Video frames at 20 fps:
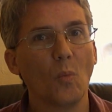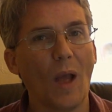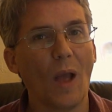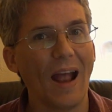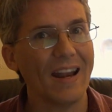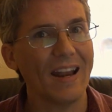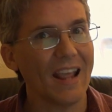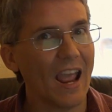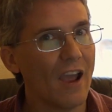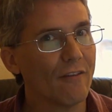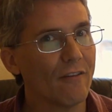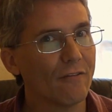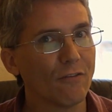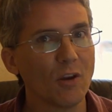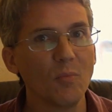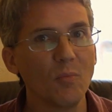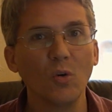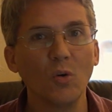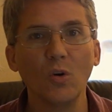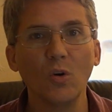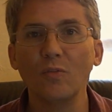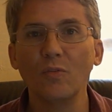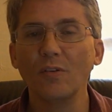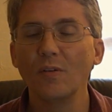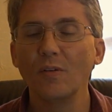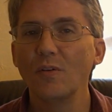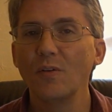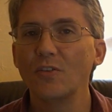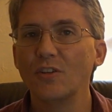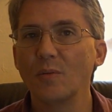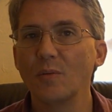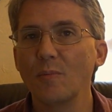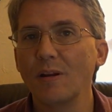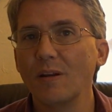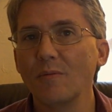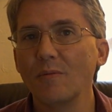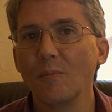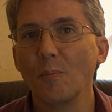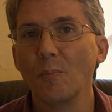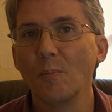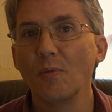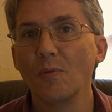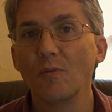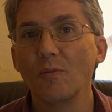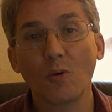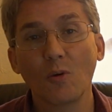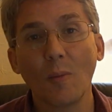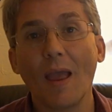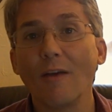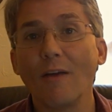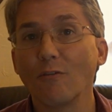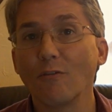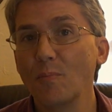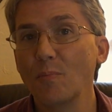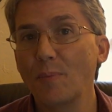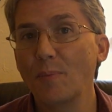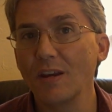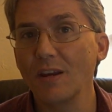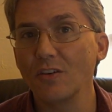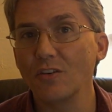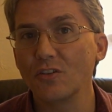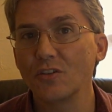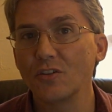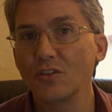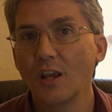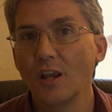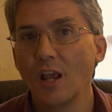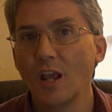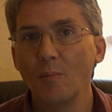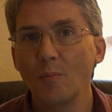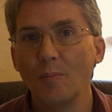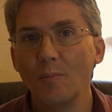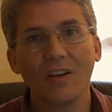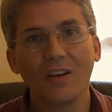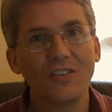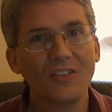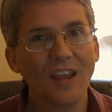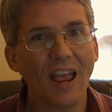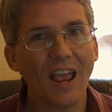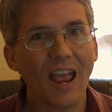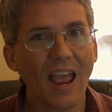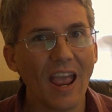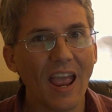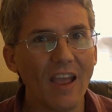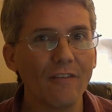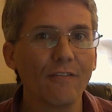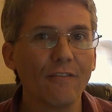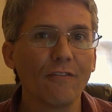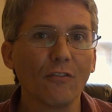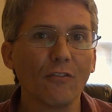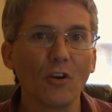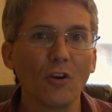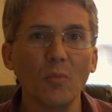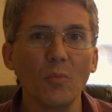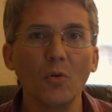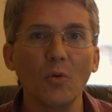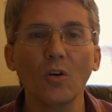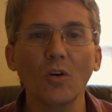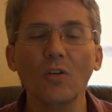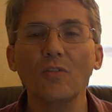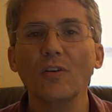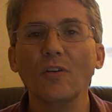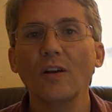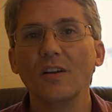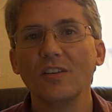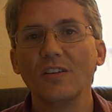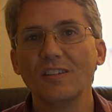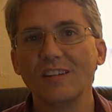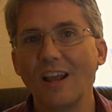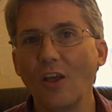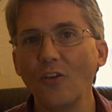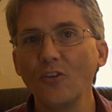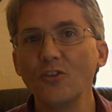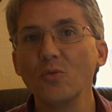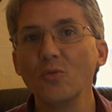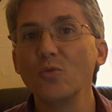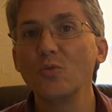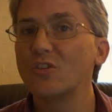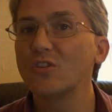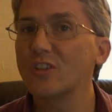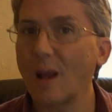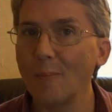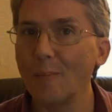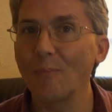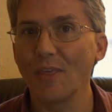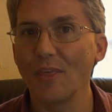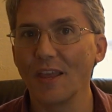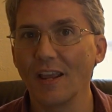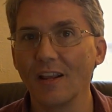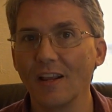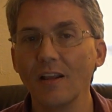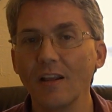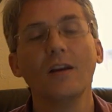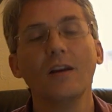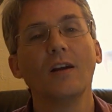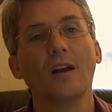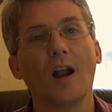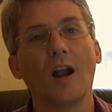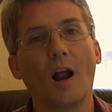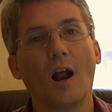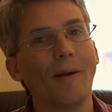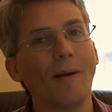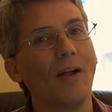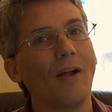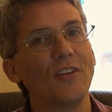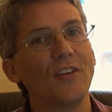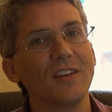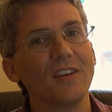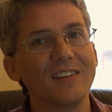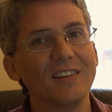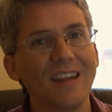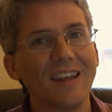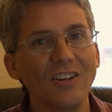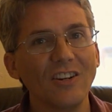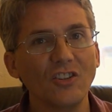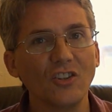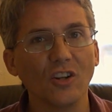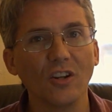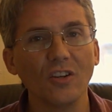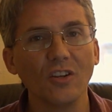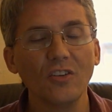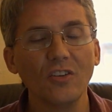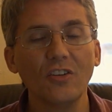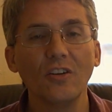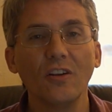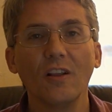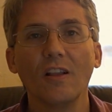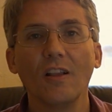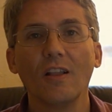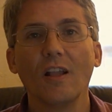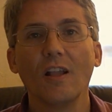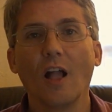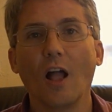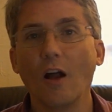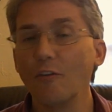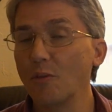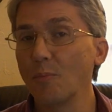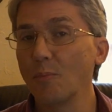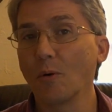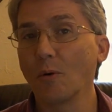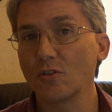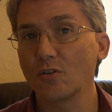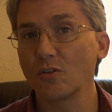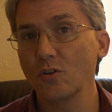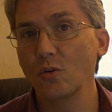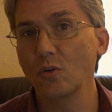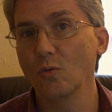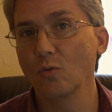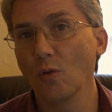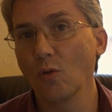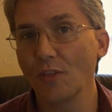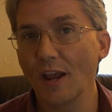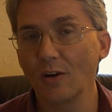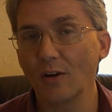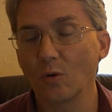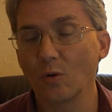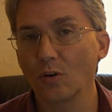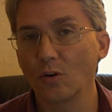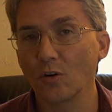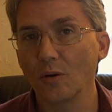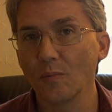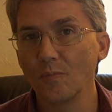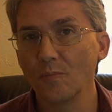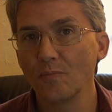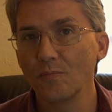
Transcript: at every move submitted from every piece, because every move tells you something about the intentions of the person who wrote that order.